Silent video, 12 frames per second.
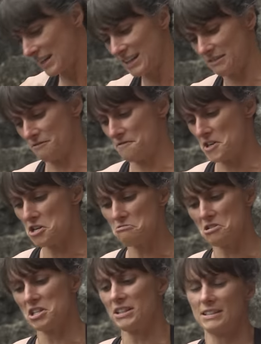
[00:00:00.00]
like, feel
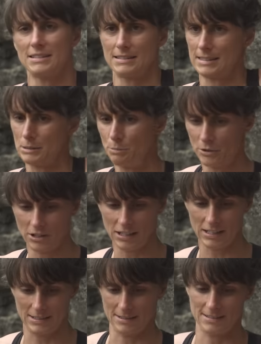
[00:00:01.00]
really slippery and